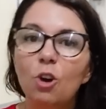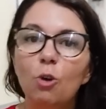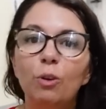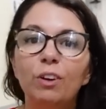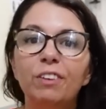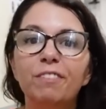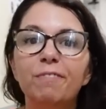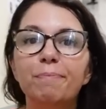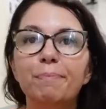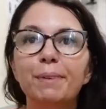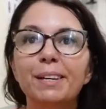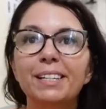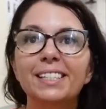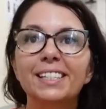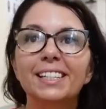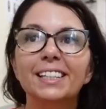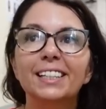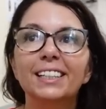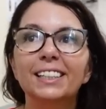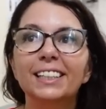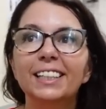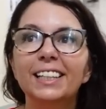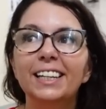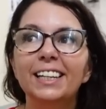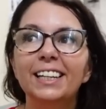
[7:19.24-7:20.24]
We've
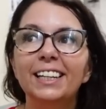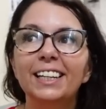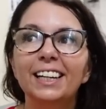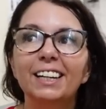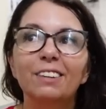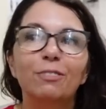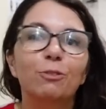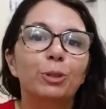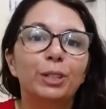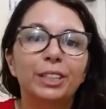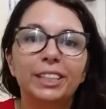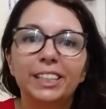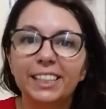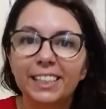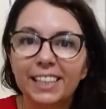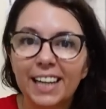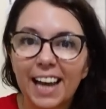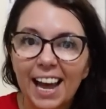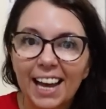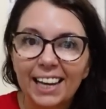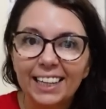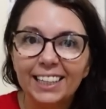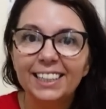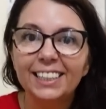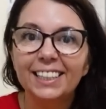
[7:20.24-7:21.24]
basically, if we need
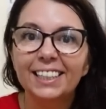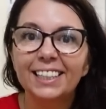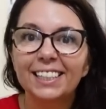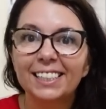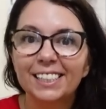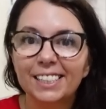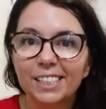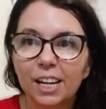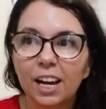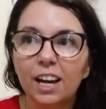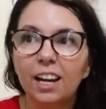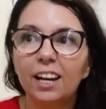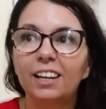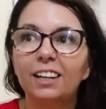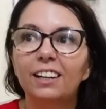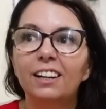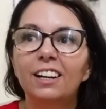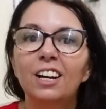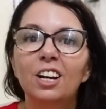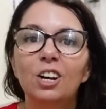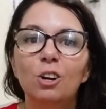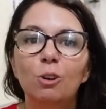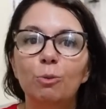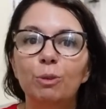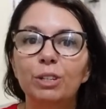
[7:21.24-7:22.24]
anything done,
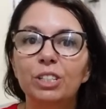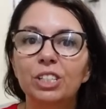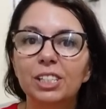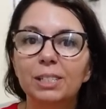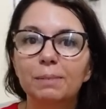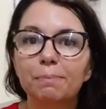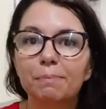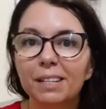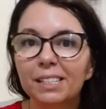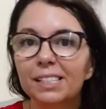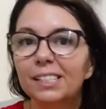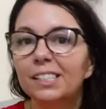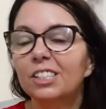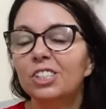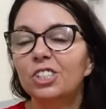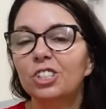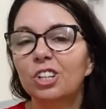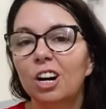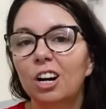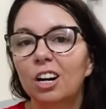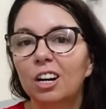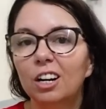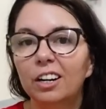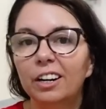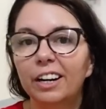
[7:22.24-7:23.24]
we just message
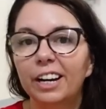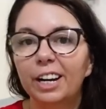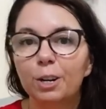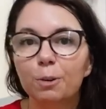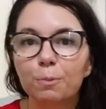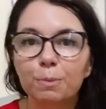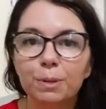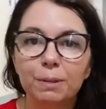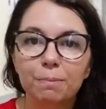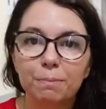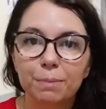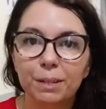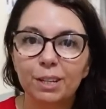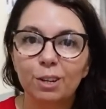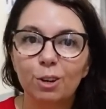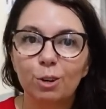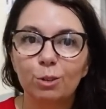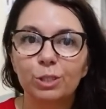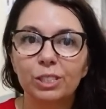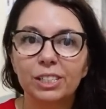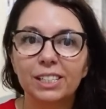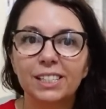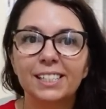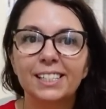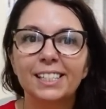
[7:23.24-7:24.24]
our Airbnb
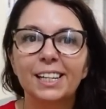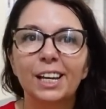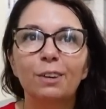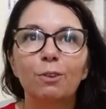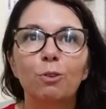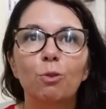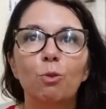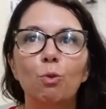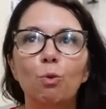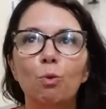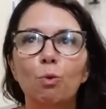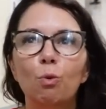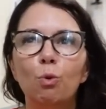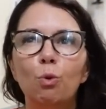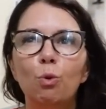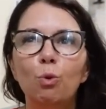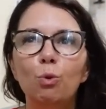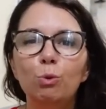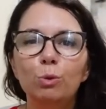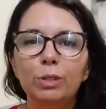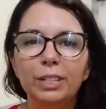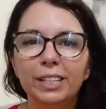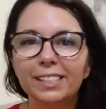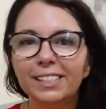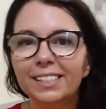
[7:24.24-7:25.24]
host and say,
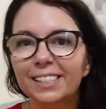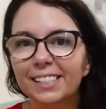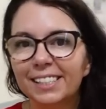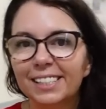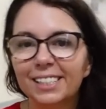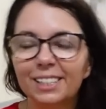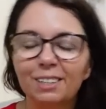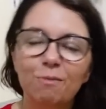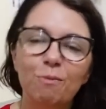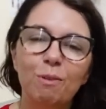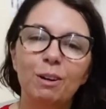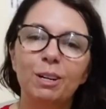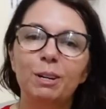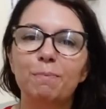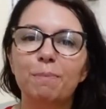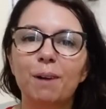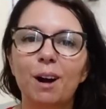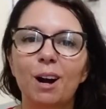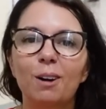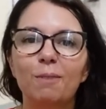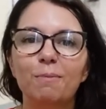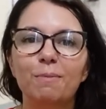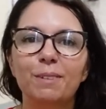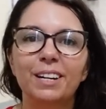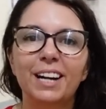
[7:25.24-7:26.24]
who does this in what
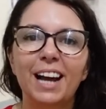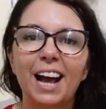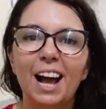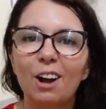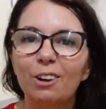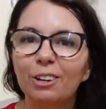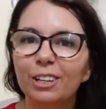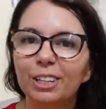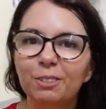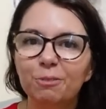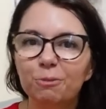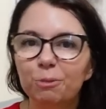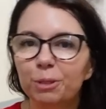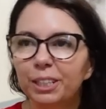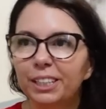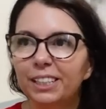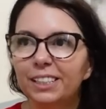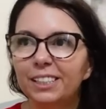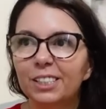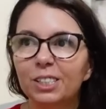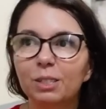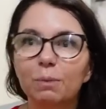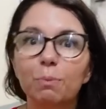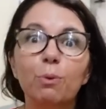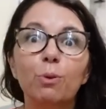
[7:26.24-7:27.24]
apartment? How can
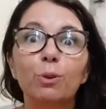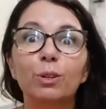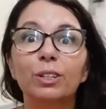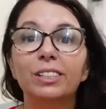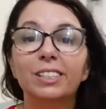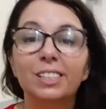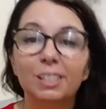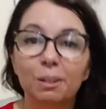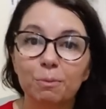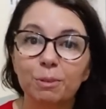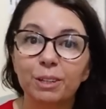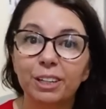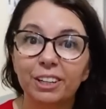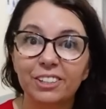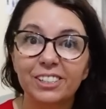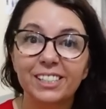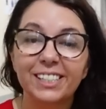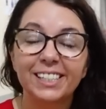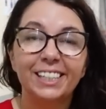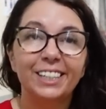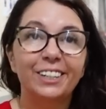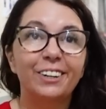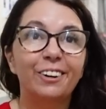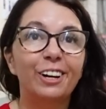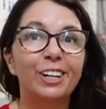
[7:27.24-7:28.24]
we support someone else
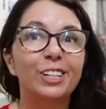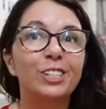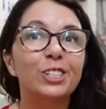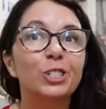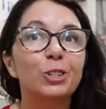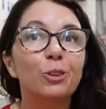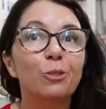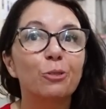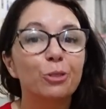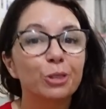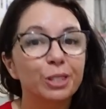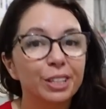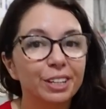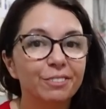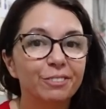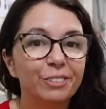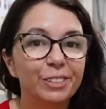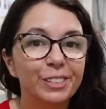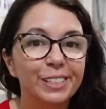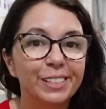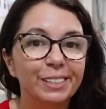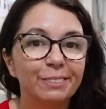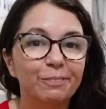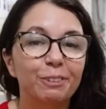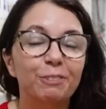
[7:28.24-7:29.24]
here? And so for that
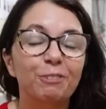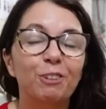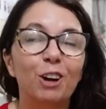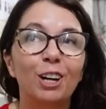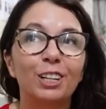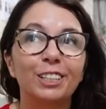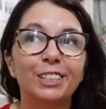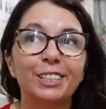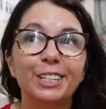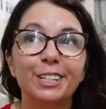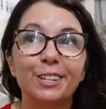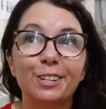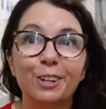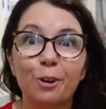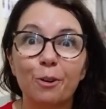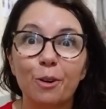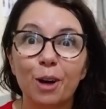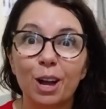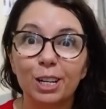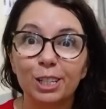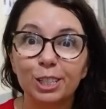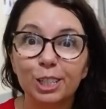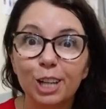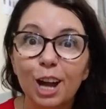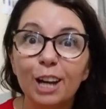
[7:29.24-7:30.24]
reason, we've gotten to know
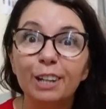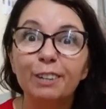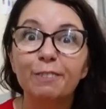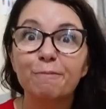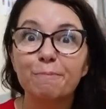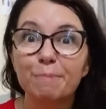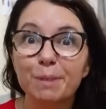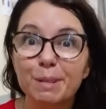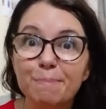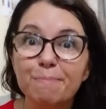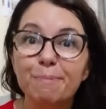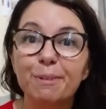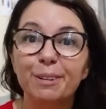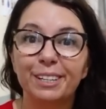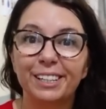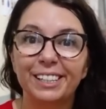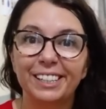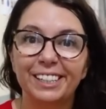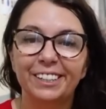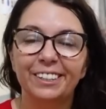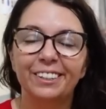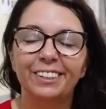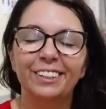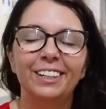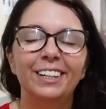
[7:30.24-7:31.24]
a lot of people
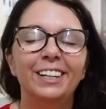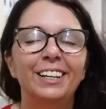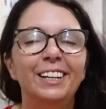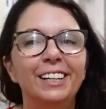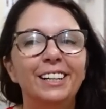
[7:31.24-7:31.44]
here.